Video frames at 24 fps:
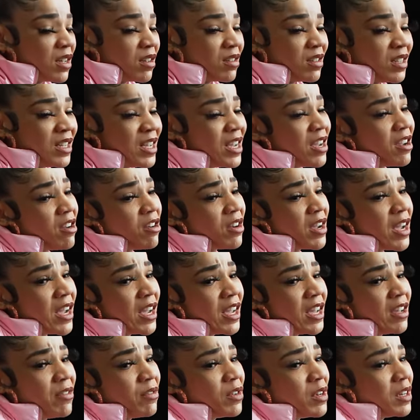yeah,
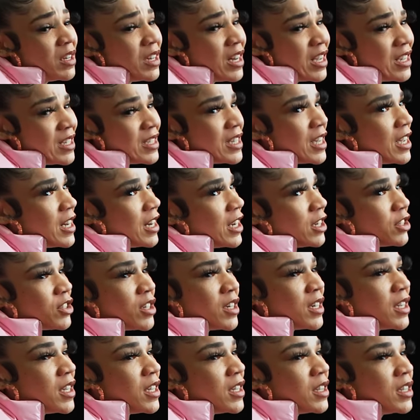okay, even they saying they're
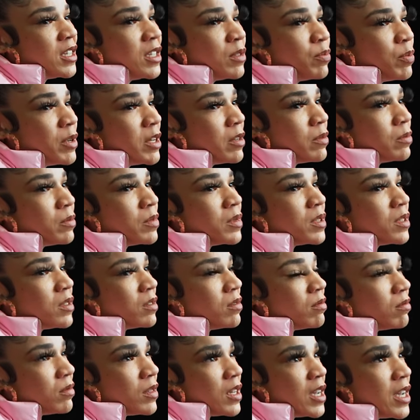trying to get these pimps
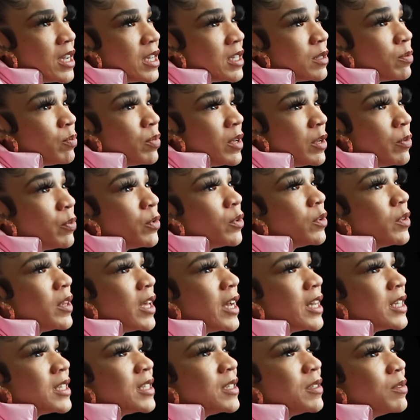is people
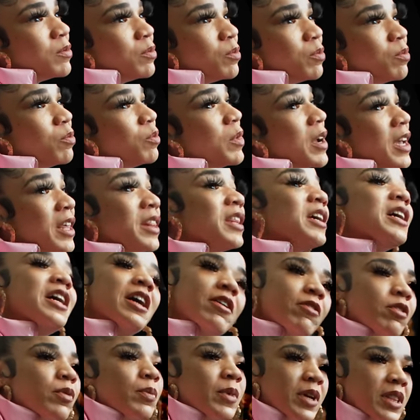that's in the
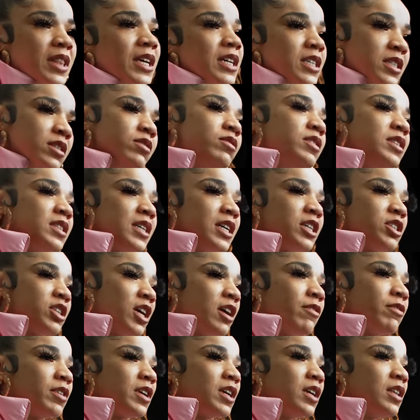government that's doing sex
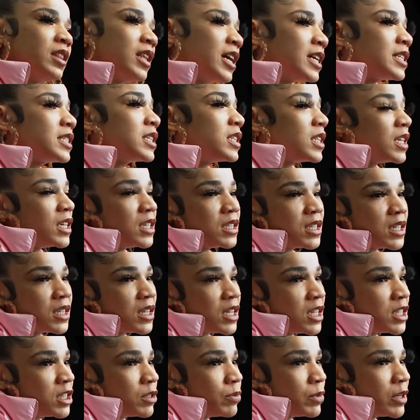trafficking. That's the things that
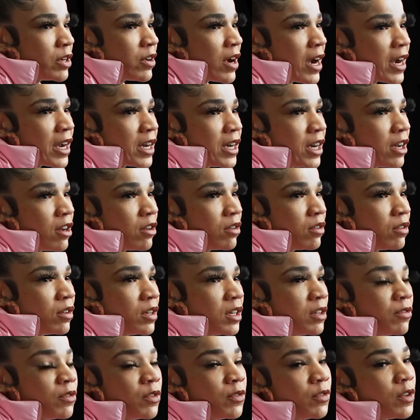they should be cracking down on.
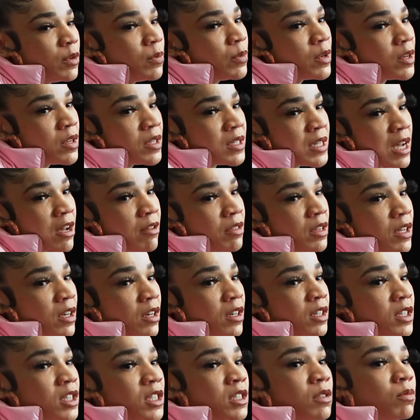If a female is out there
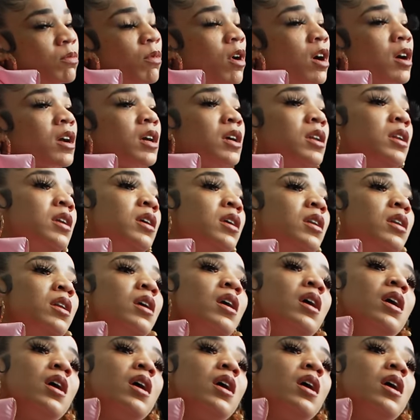and she's walking and